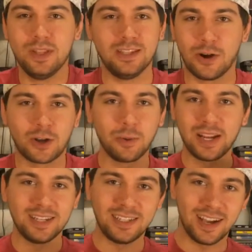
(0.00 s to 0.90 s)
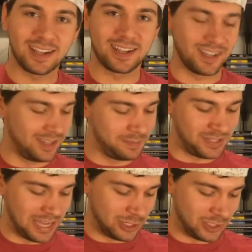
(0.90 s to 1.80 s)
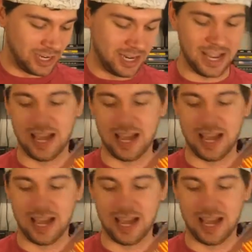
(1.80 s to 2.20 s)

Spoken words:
Darkwing Duck obsession.